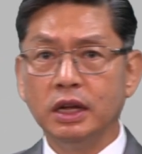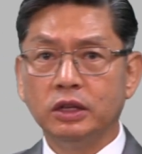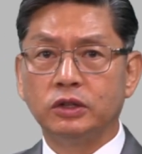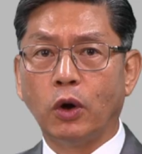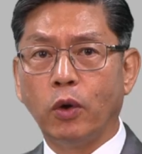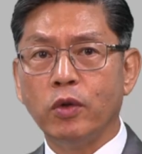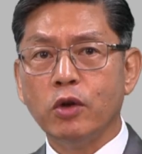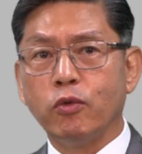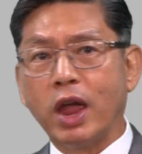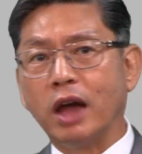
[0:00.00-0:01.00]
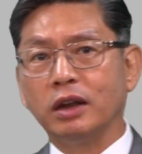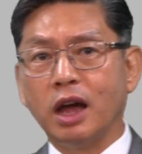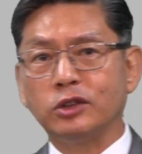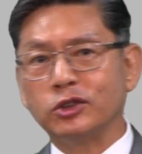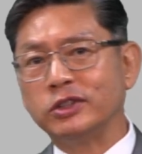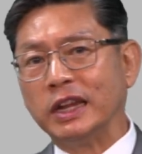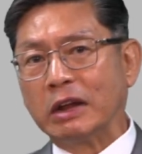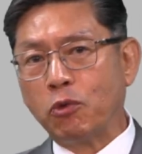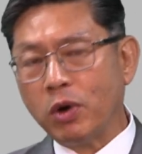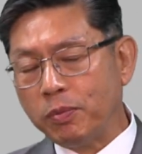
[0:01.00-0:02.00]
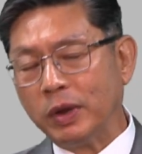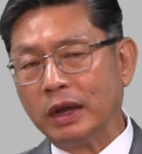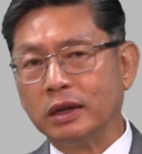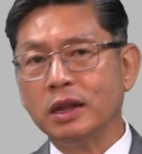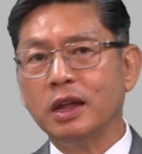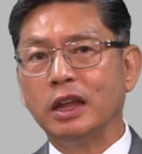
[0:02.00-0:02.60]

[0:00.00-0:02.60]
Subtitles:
So we are not just equipping,